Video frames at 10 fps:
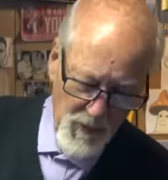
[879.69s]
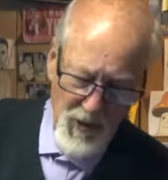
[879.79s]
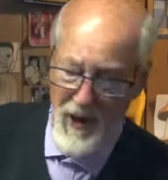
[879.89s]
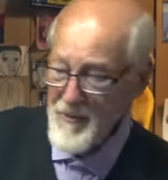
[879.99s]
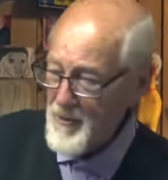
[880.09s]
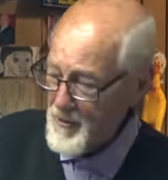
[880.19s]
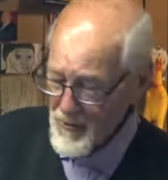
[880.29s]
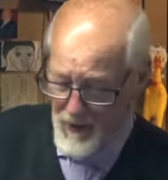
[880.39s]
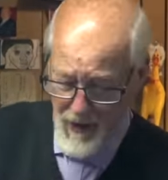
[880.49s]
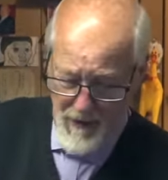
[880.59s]
Boy, after
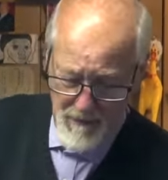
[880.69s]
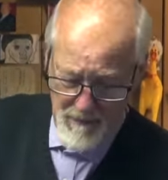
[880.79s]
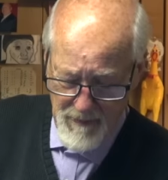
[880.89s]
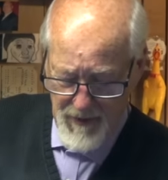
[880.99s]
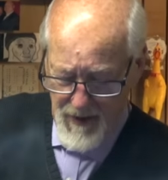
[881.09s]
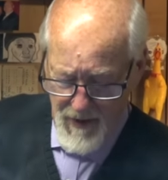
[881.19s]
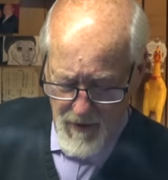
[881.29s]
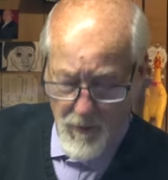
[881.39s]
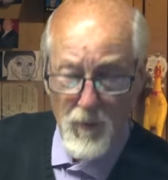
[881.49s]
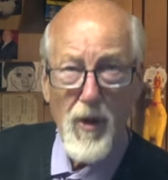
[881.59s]
all that
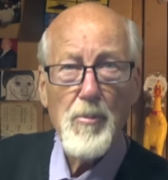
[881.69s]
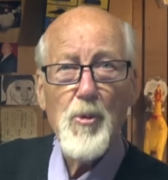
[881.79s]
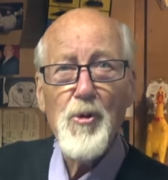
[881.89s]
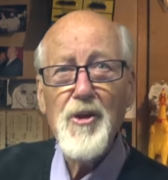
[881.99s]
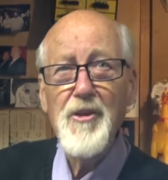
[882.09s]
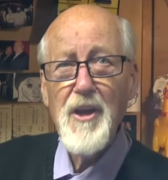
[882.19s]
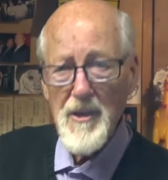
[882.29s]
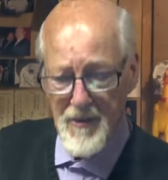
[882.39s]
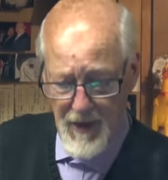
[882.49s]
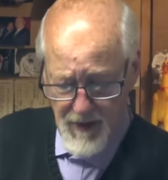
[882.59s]
rubble that that
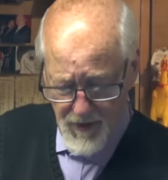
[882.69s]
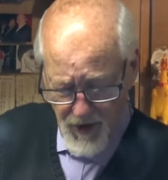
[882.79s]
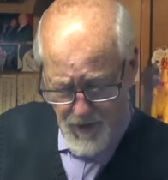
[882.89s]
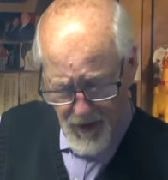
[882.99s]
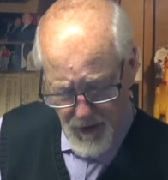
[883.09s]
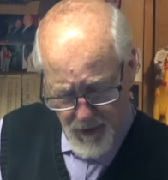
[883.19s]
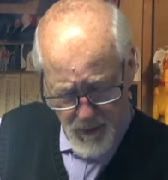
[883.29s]
antique dealer